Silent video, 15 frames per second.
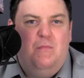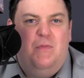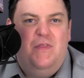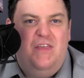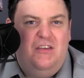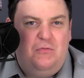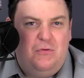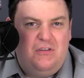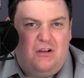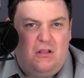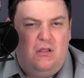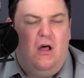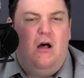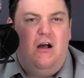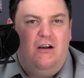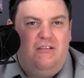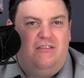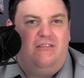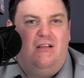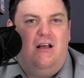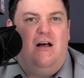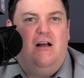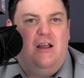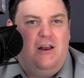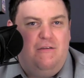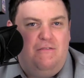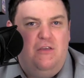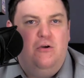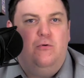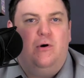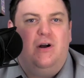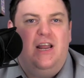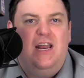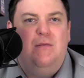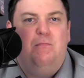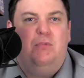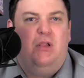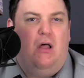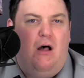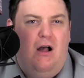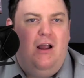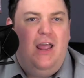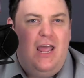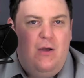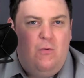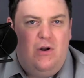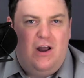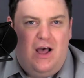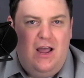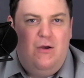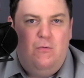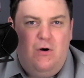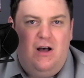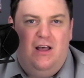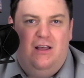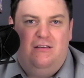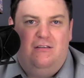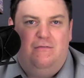But this was a long slog, and if you were in blogging when I was,